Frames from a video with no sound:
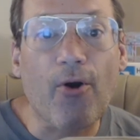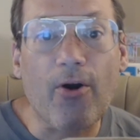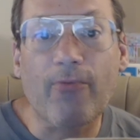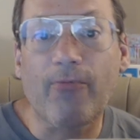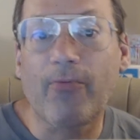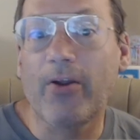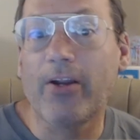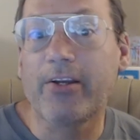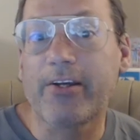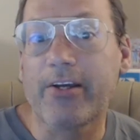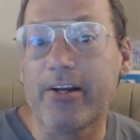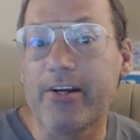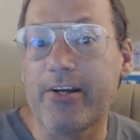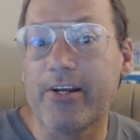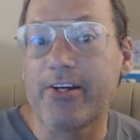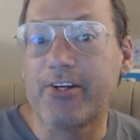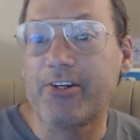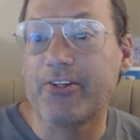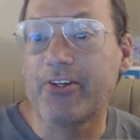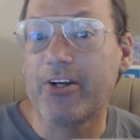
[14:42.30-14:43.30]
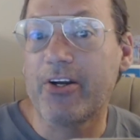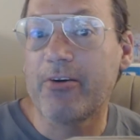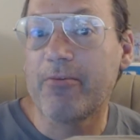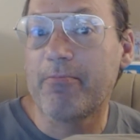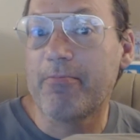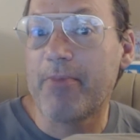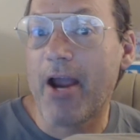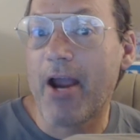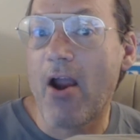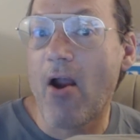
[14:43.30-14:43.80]
perfect
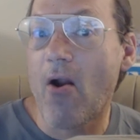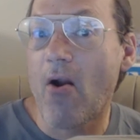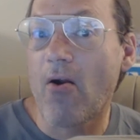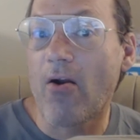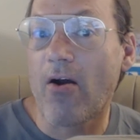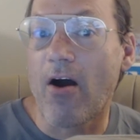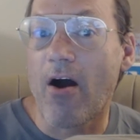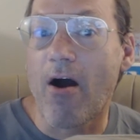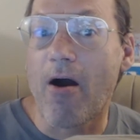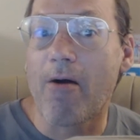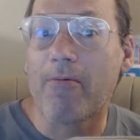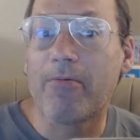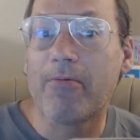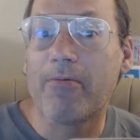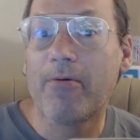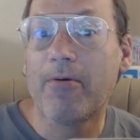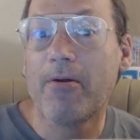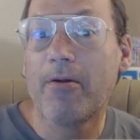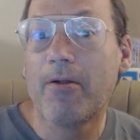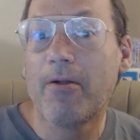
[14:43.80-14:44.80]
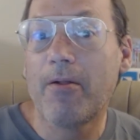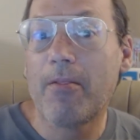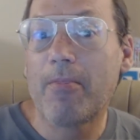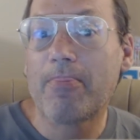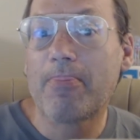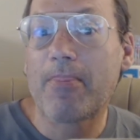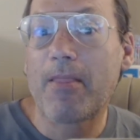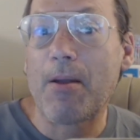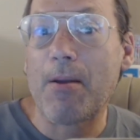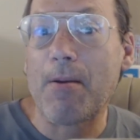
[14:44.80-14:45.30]
condition pair of
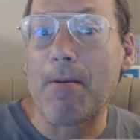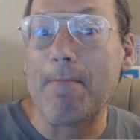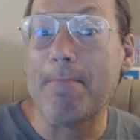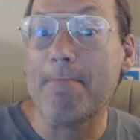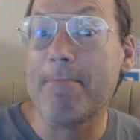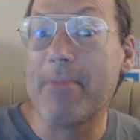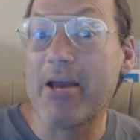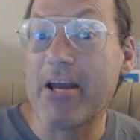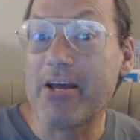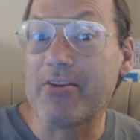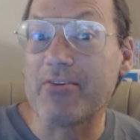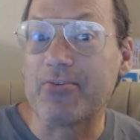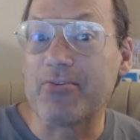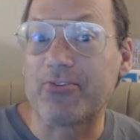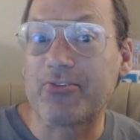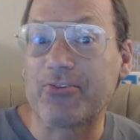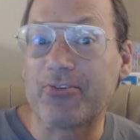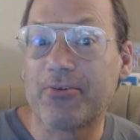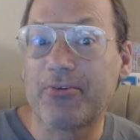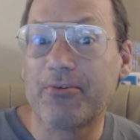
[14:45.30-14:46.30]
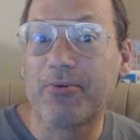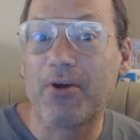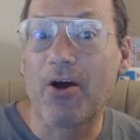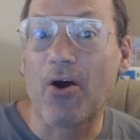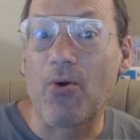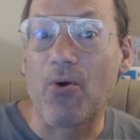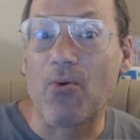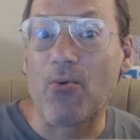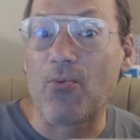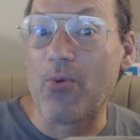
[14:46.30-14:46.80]
mittens,
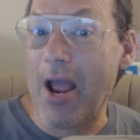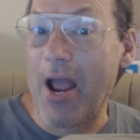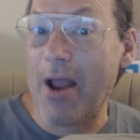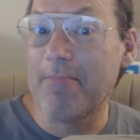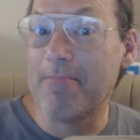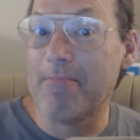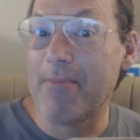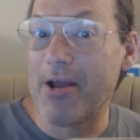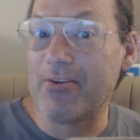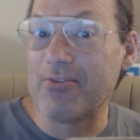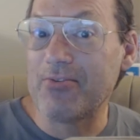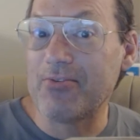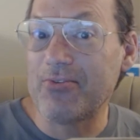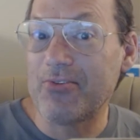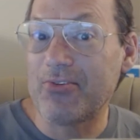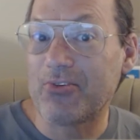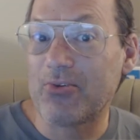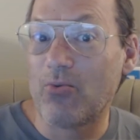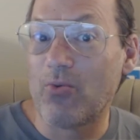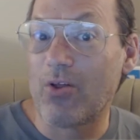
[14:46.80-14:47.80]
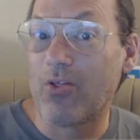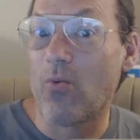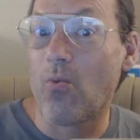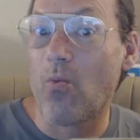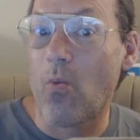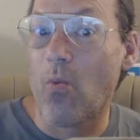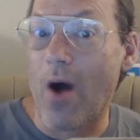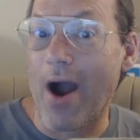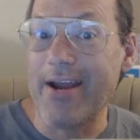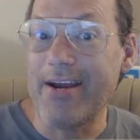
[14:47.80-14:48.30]
uh, red mittens with
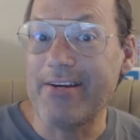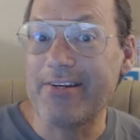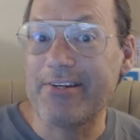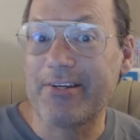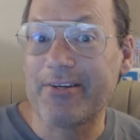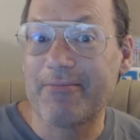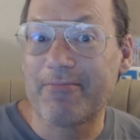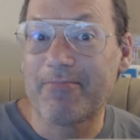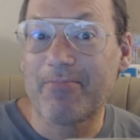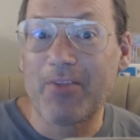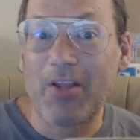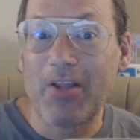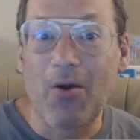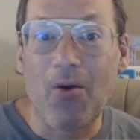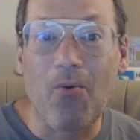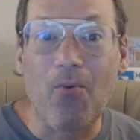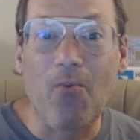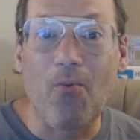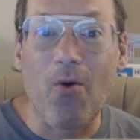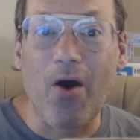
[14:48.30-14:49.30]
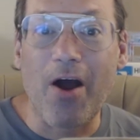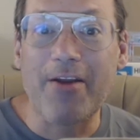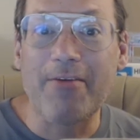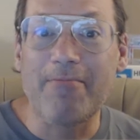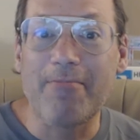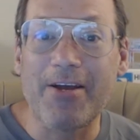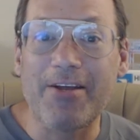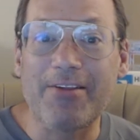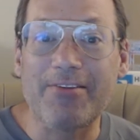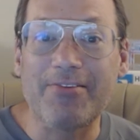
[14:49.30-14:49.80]
white.
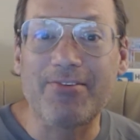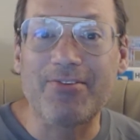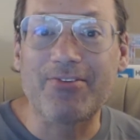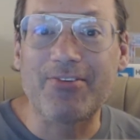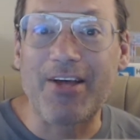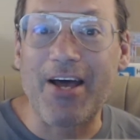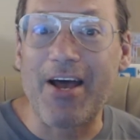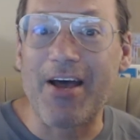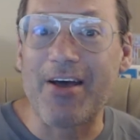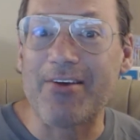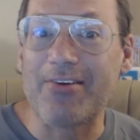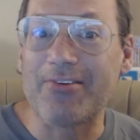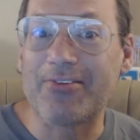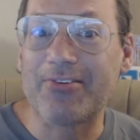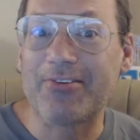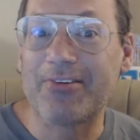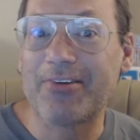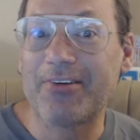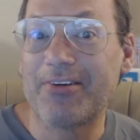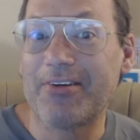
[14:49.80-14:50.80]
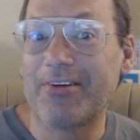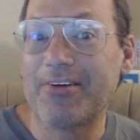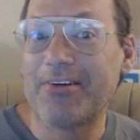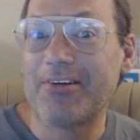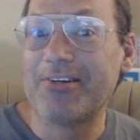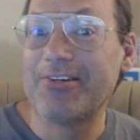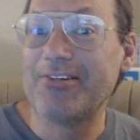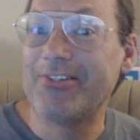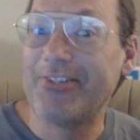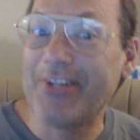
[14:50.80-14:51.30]
One mitten says
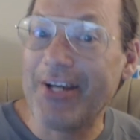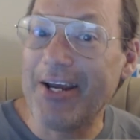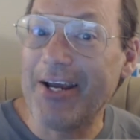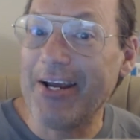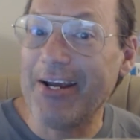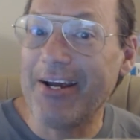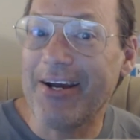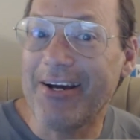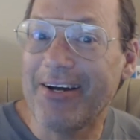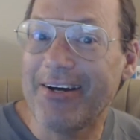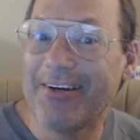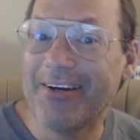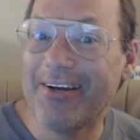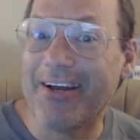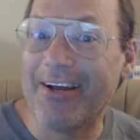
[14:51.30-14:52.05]
she,